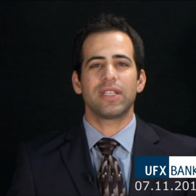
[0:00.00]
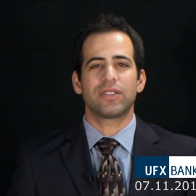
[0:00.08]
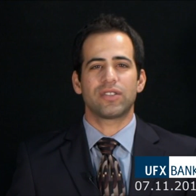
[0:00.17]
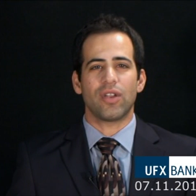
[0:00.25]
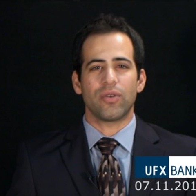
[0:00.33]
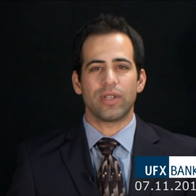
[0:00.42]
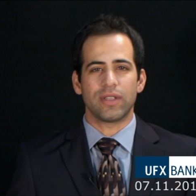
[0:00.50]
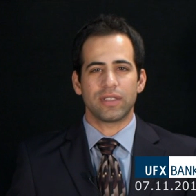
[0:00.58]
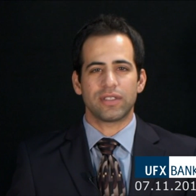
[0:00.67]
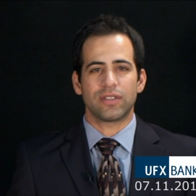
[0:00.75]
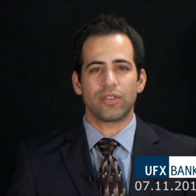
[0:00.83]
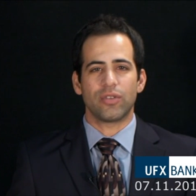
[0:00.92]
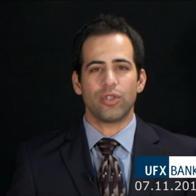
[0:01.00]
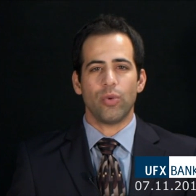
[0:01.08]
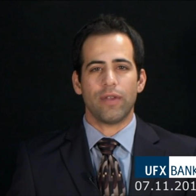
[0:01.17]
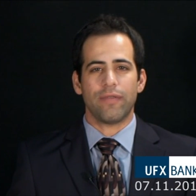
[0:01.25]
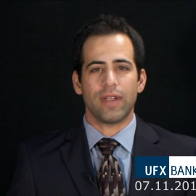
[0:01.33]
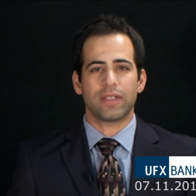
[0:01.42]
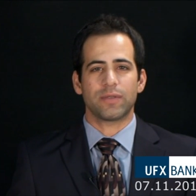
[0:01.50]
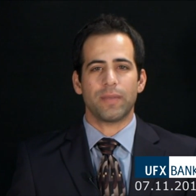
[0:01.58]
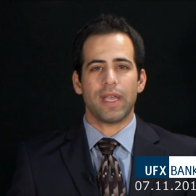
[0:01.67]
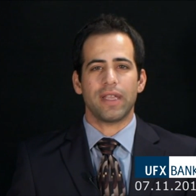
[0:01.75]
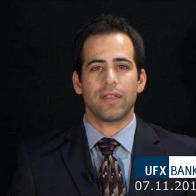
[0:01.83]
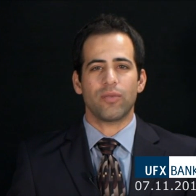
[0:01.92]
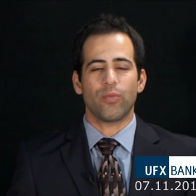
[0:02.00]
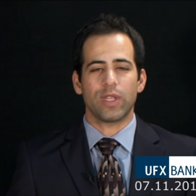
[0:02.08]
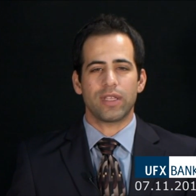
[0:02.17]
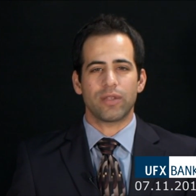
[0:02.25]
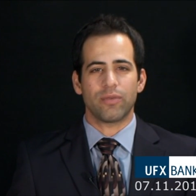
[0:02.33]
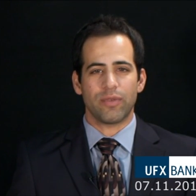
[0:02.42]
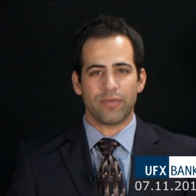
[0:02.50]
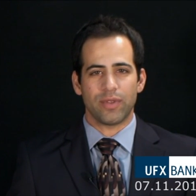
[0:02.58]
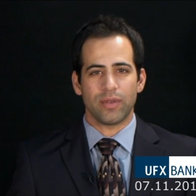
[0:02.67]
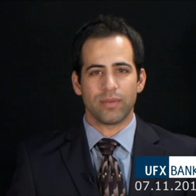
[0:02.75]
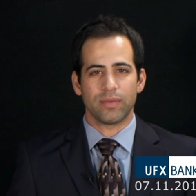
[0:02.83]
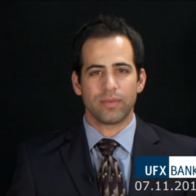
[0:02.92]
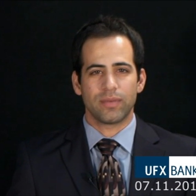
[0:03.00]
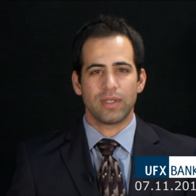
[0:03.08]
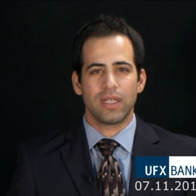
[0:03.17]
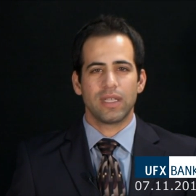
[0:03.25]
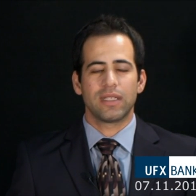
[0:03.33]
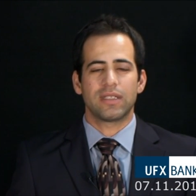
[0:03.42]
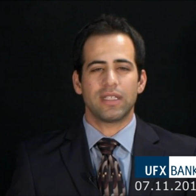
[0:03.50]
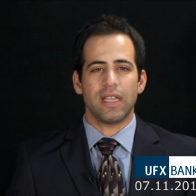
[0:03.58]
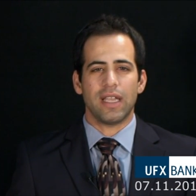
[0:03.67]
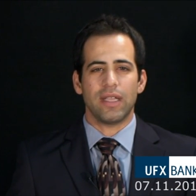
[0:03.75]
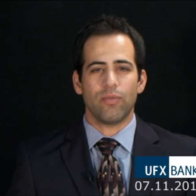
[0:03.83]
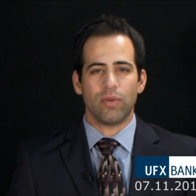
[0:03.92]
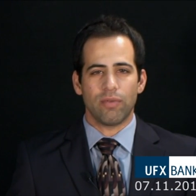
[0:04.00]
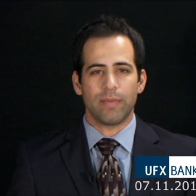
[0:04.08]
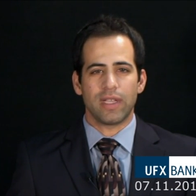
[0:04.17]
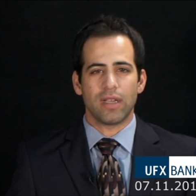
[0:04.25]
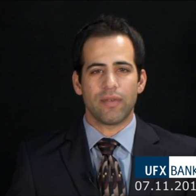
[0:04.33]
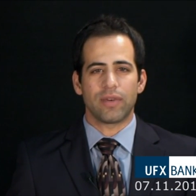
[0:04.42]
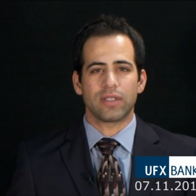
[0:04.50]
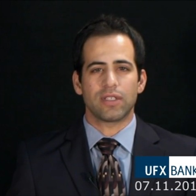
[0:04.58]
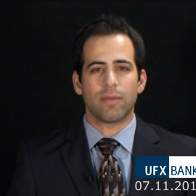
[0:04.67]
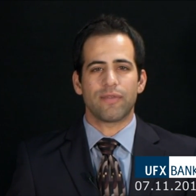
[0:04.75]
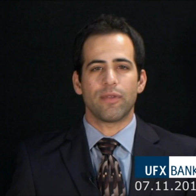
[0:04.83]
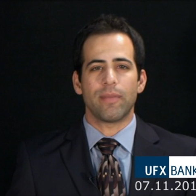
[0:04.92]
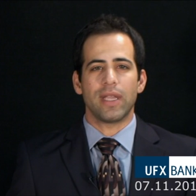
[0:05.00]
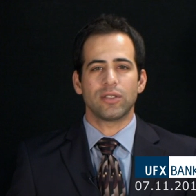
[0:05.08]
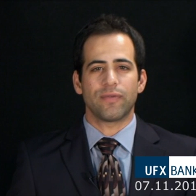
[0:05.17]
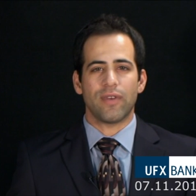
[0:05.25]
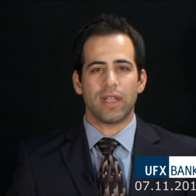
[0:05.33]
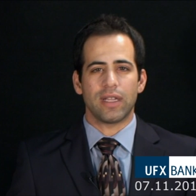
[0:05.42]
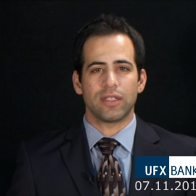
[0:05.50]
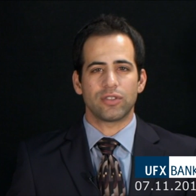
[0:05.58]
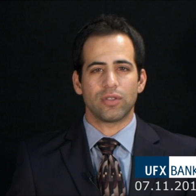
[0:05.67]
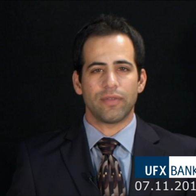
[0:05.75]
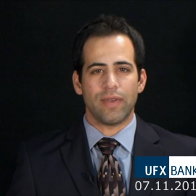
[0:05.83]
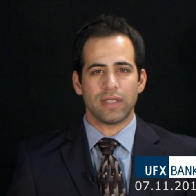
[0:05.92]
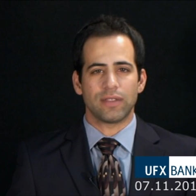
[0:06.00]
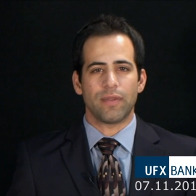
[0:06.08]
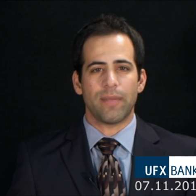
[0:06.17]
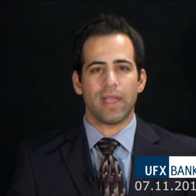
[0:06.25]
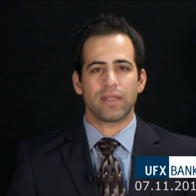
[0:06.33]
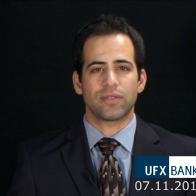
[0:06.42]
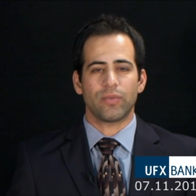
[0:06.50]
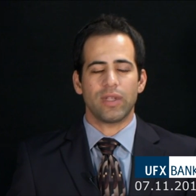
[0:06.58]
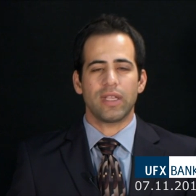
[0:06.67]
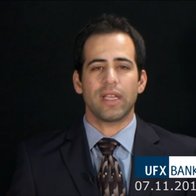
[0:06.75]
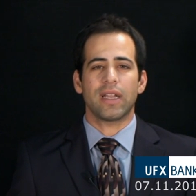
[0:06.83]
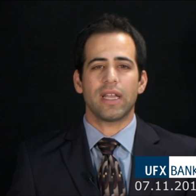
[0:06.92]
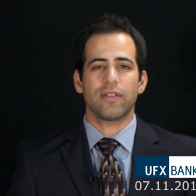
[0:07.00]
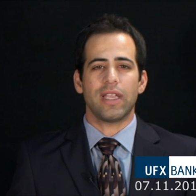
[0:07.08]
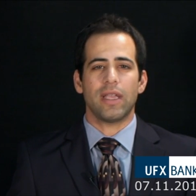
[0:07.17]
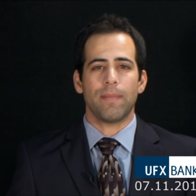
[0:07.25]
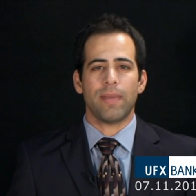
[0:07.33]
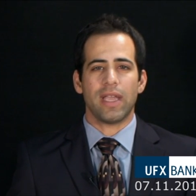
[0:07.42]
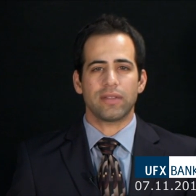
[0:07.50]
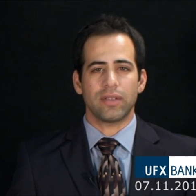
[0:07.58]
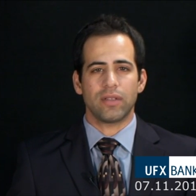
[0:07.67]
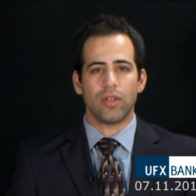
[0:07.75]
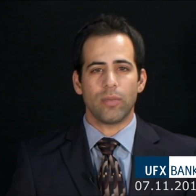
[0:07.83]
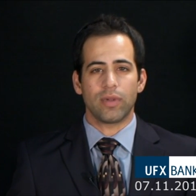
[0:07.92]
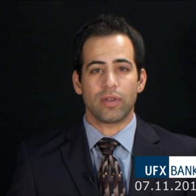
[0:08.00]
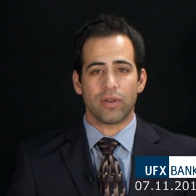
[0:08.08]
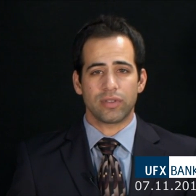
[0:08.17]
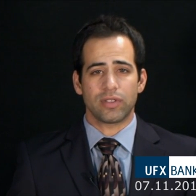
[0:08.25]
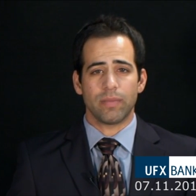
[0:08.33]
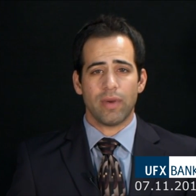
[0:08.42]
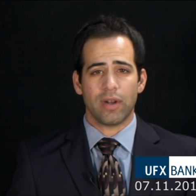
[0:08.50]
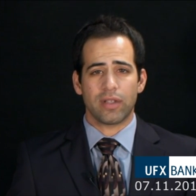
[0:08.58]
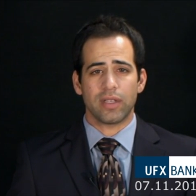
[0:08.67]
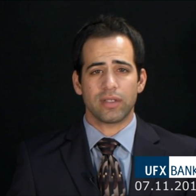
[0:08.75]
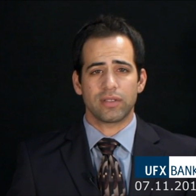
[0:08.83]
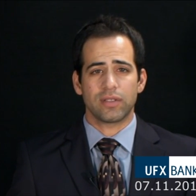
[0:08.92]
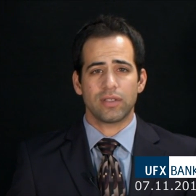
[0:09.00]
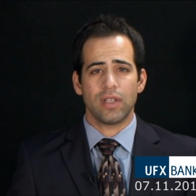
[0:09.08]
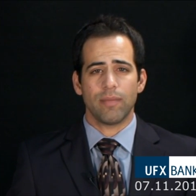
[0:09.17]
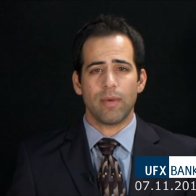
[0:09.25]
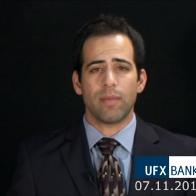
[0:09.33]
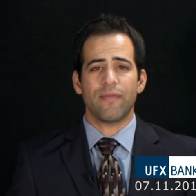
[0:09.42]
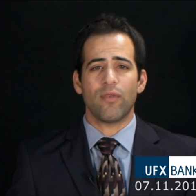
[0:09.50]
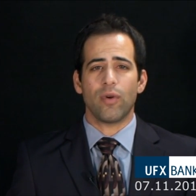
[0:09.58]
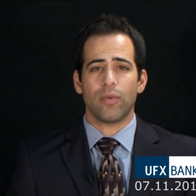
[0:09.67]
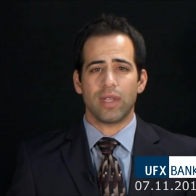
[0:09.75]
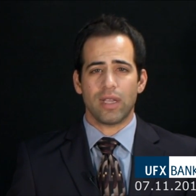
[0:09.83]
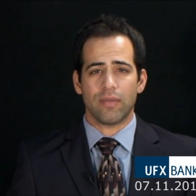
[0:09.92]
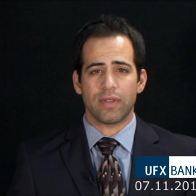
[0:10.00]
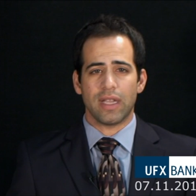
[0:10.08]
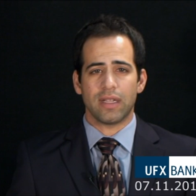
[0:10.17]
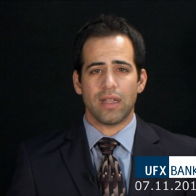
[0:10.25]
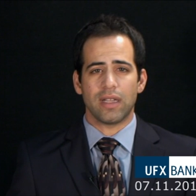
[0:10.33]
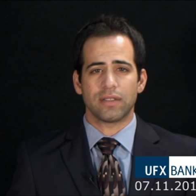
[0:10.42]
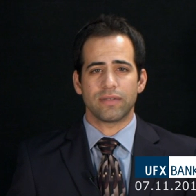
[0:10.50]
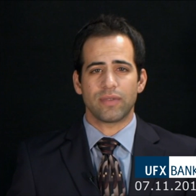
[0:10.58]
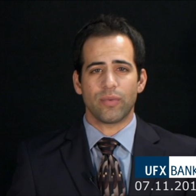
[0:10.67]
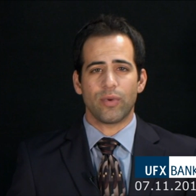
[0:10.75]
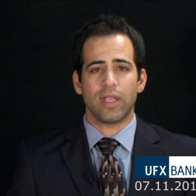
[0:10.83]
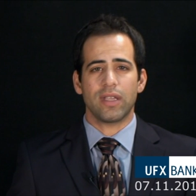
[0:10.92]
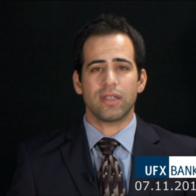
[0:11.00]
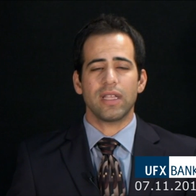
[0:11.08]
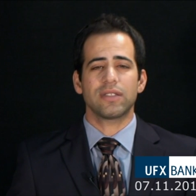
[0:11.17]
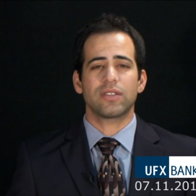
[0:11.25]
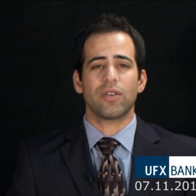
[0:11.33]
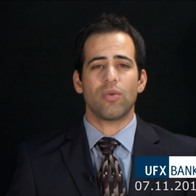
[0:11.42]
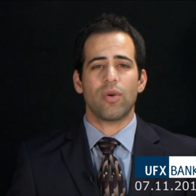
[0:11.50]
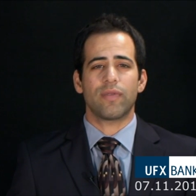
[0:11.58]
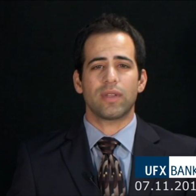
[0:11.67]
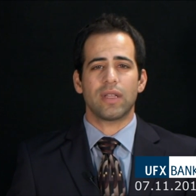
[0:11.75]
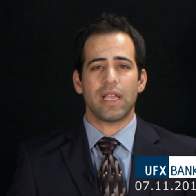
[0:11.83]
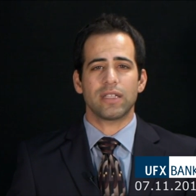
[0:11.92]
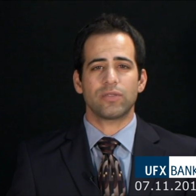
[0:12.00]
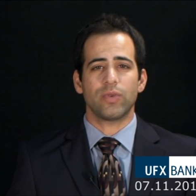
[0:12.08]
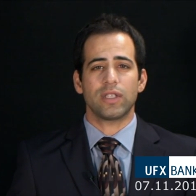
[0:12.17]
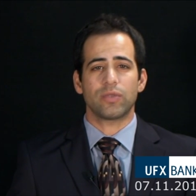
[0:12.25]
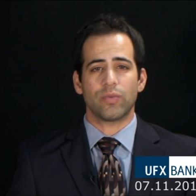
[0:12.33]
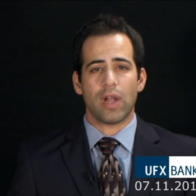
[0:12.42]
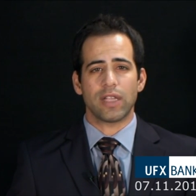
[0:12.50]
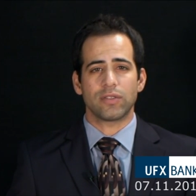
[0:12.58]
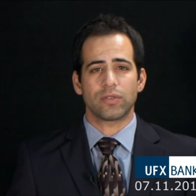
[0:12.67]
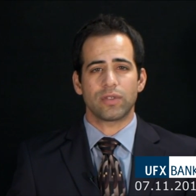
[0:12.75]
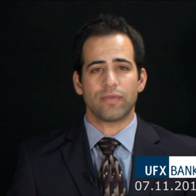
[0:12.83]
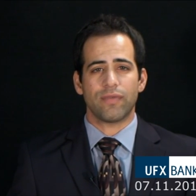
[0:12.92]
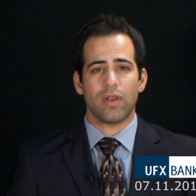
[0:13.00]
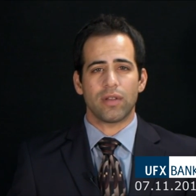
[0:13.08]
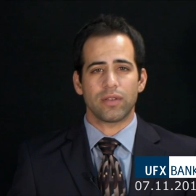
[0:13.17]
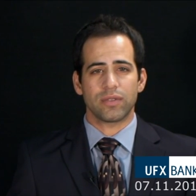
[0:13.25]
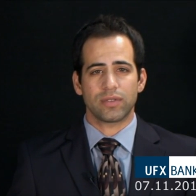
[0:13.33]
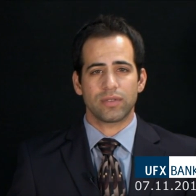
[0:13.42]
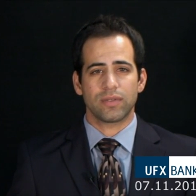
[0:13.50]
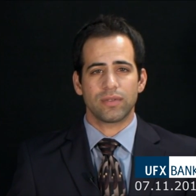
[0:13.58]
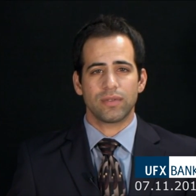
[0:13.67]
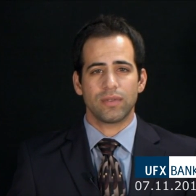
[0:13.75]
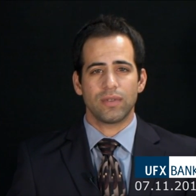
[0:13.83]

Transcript: I'm Lee Stone and this is your UFXBank Week in Review. Today we will be covering some of the major financial events of the past week and how they impact the global currency markets. But before we cover the headlines of the week, let's go over the last week's risers and fallers.